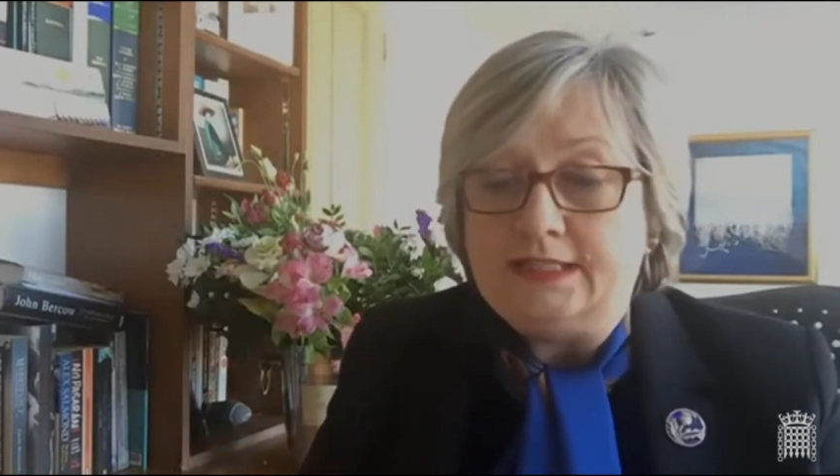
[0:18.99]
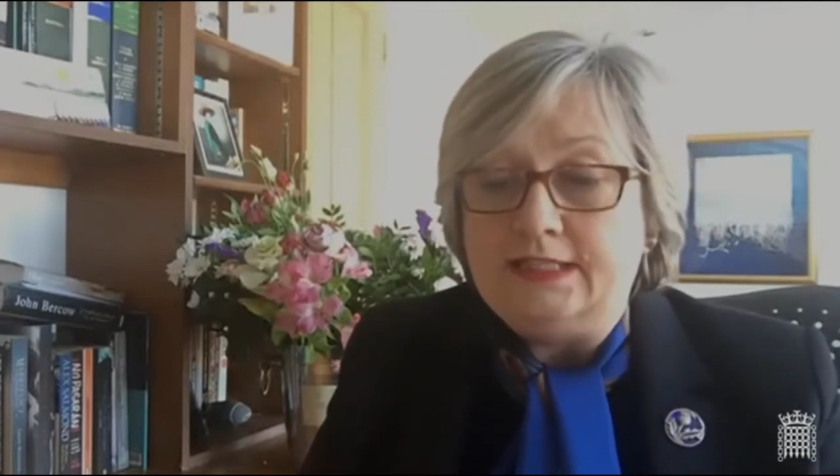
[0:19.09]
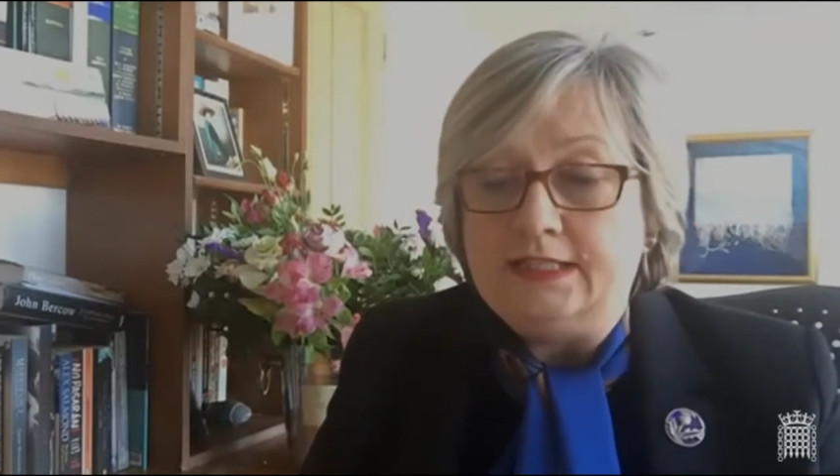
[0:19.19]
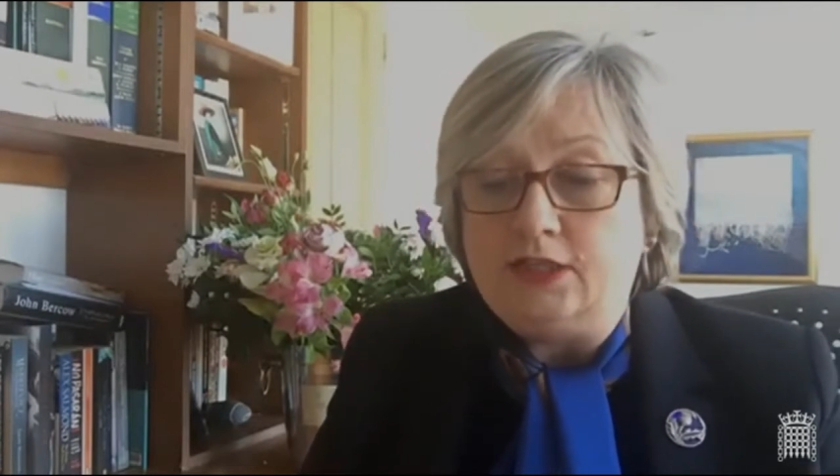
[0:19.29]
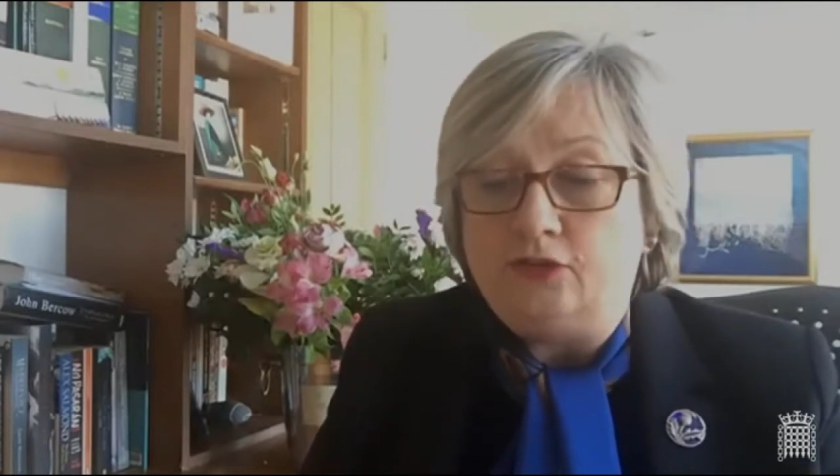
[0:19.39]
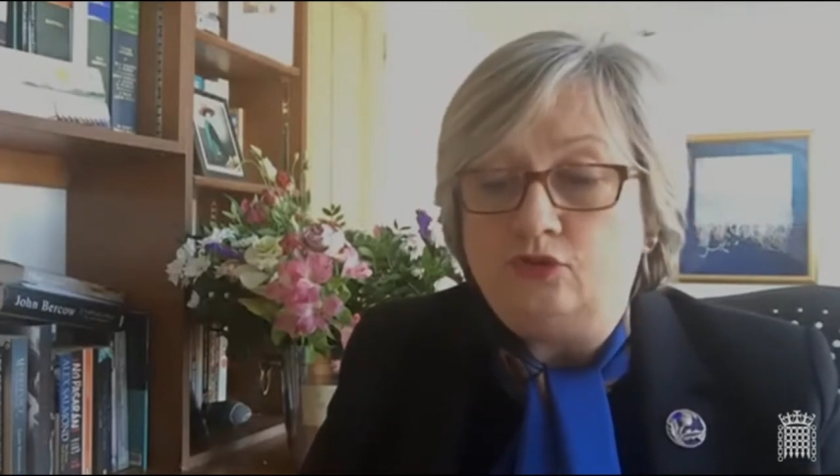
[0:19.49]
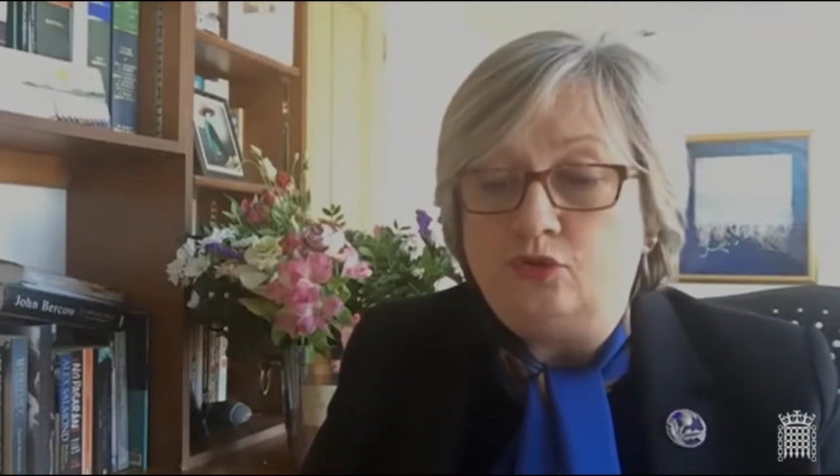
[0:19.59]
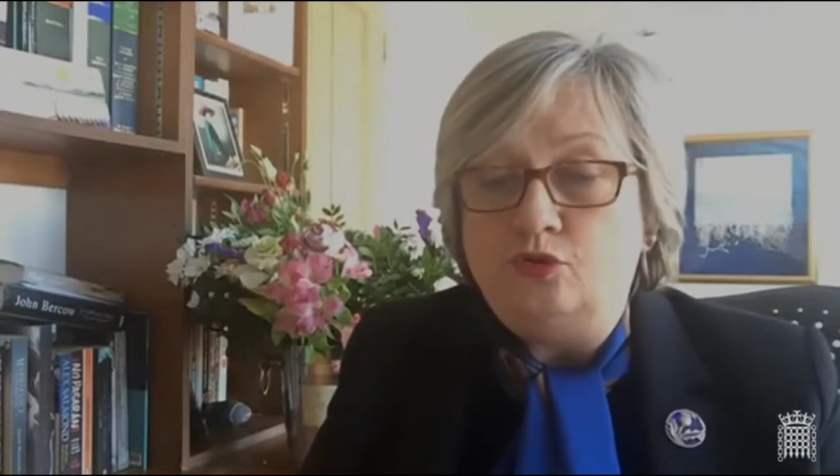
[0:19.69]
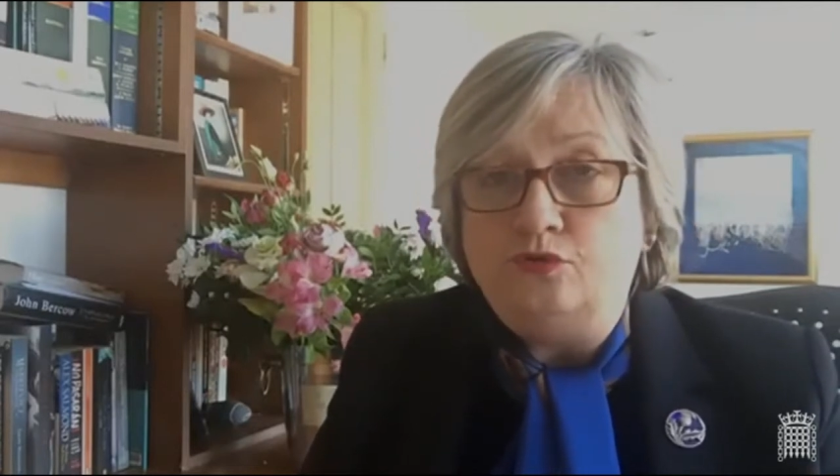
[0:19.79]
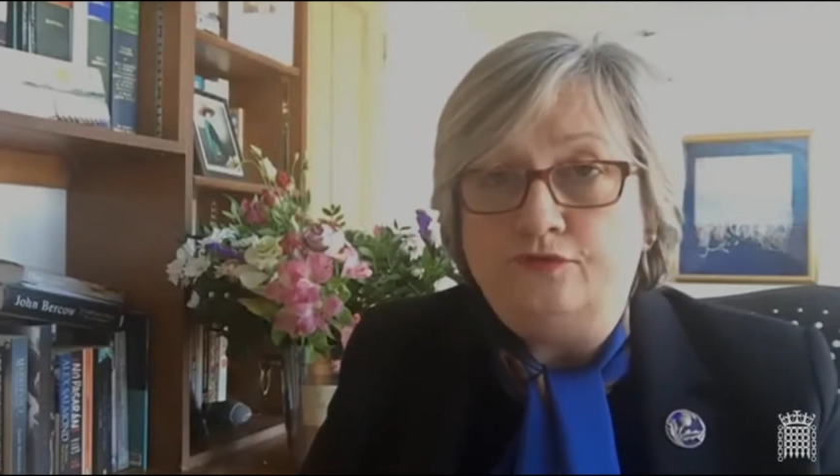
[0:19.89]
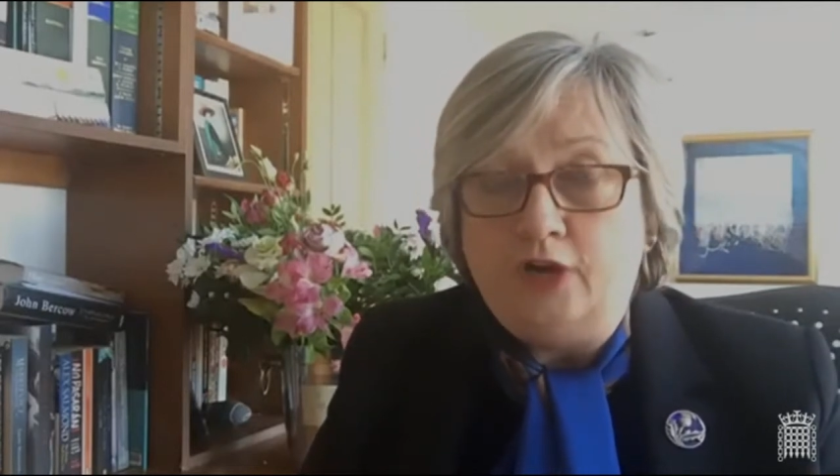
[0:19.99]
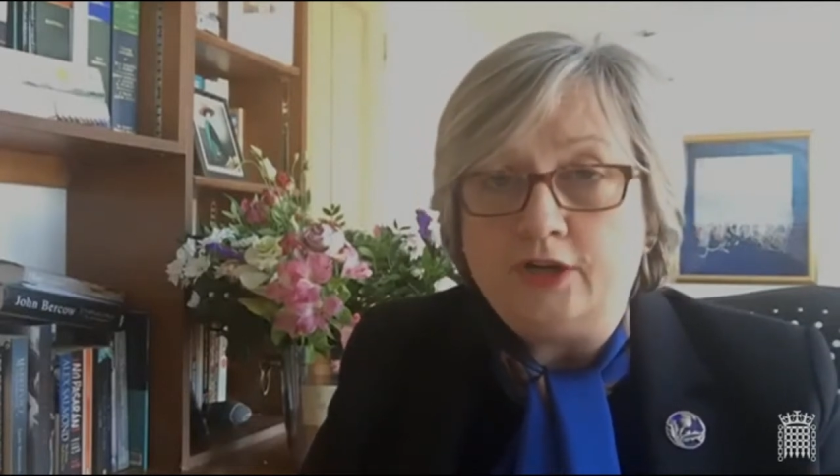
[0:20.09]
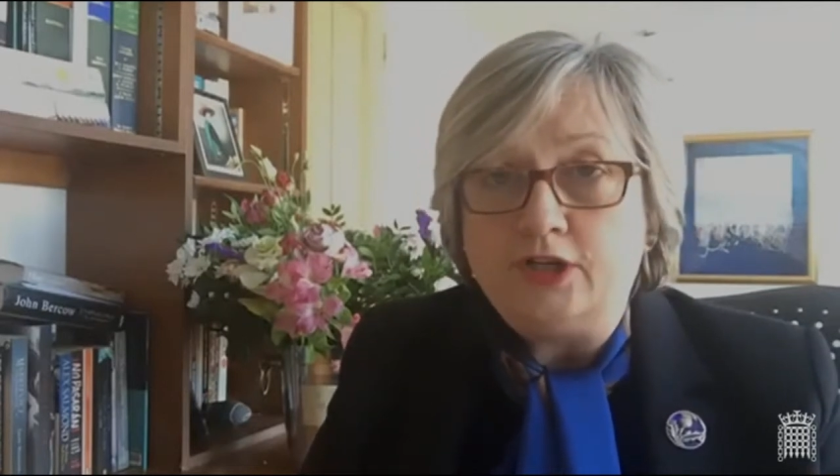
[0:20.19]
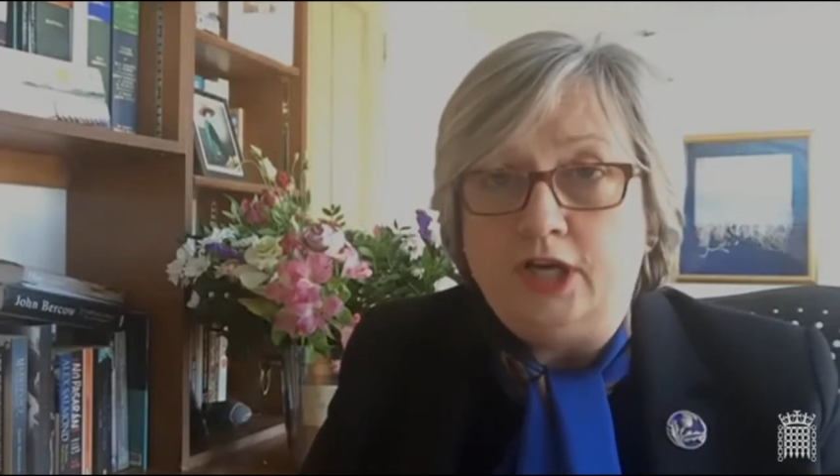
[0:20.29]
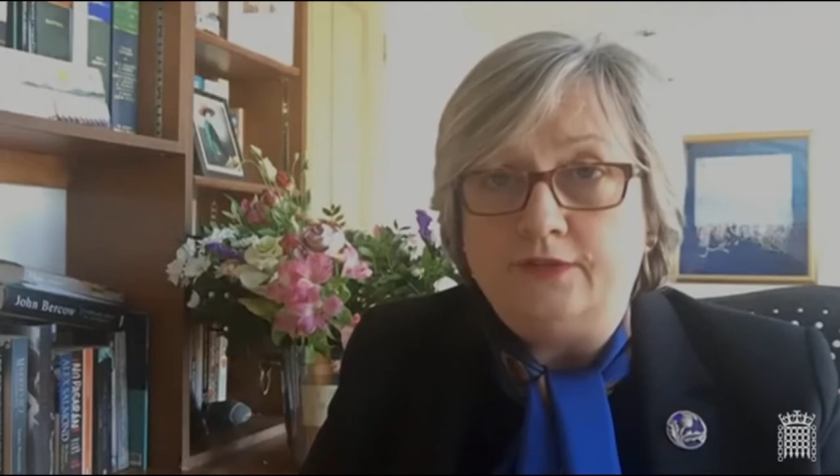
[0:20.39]
it doesn't go far
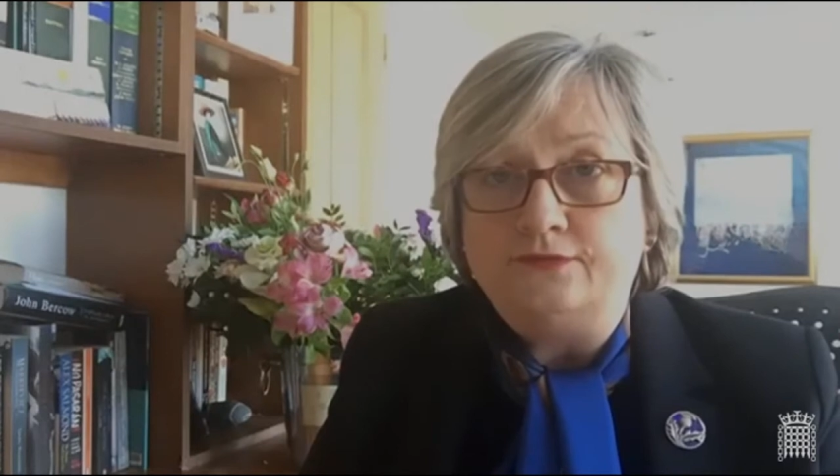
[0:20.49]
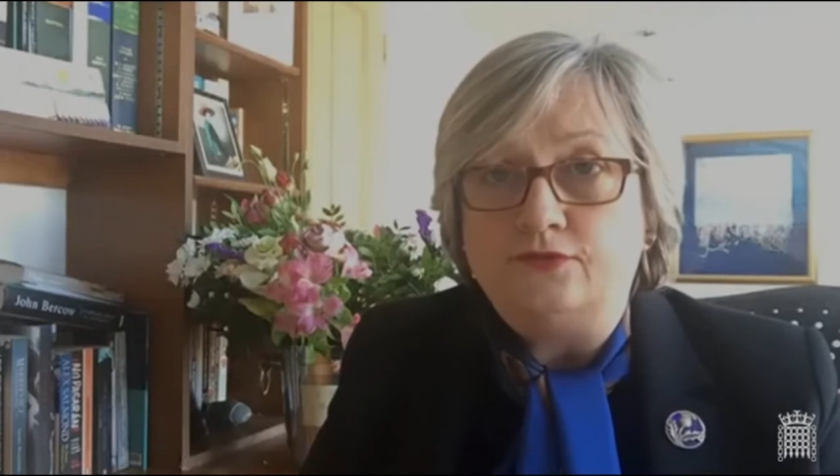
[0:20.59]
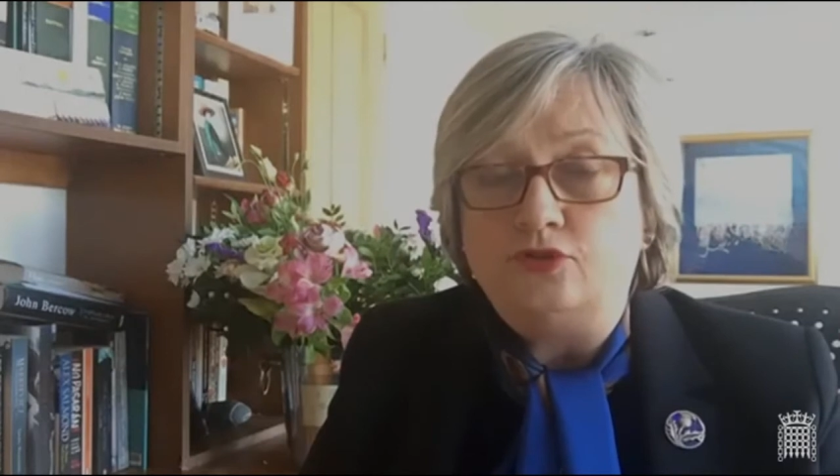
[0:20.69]
enough